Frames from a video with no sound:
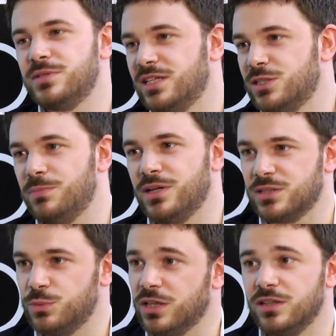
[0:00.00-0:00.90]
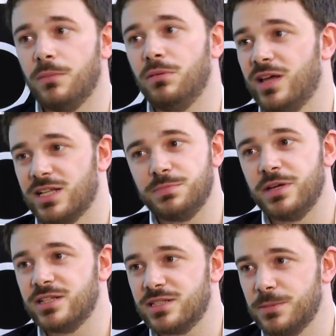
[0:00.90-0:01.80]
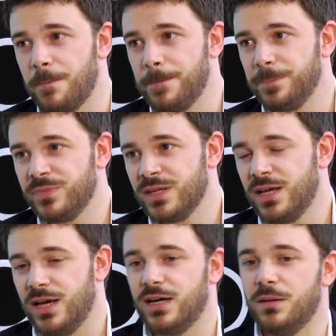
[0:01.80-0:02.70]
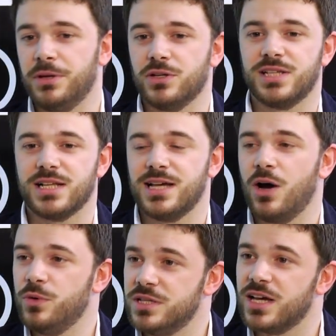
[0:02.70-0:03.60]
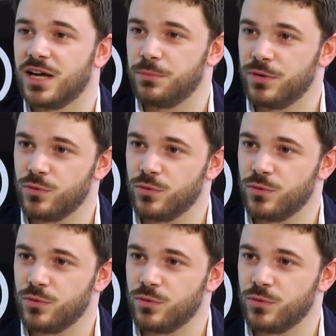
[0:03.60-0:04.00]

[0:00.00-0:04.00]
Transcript: 6 months, we can double that space. Because that's how we set up with